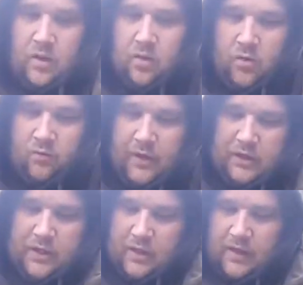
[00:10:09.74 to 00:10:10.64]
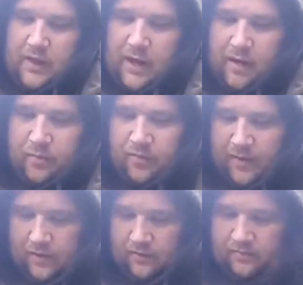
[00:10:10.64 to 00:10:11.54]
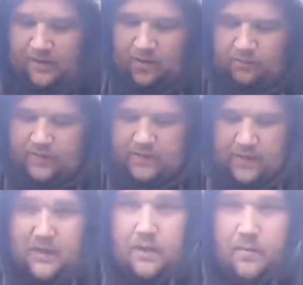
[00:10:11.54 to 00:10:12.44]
so the ridges on the carp cradle make a recess in the